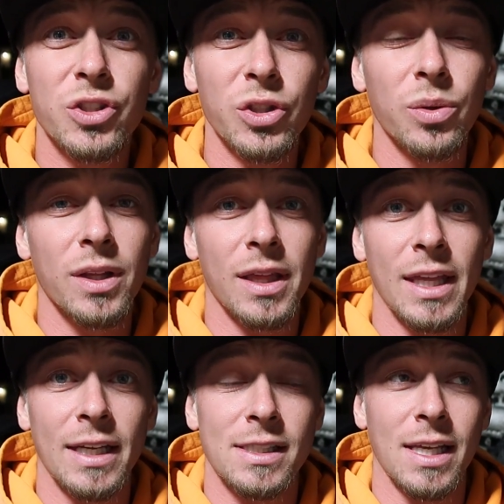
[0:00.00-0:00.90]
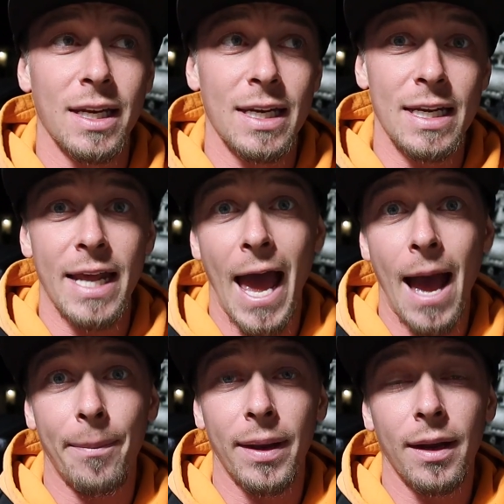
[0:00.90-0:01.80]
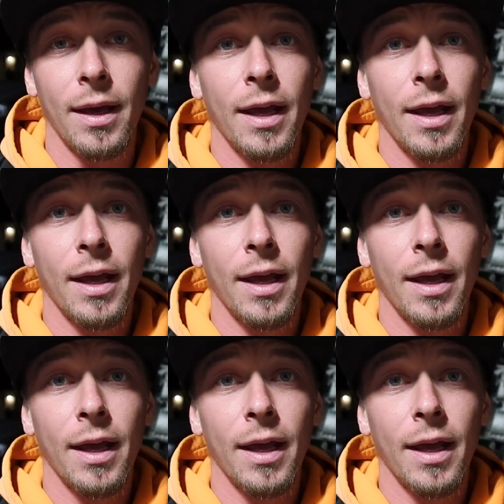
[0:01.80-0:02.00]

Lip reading: two are the things that need to happen.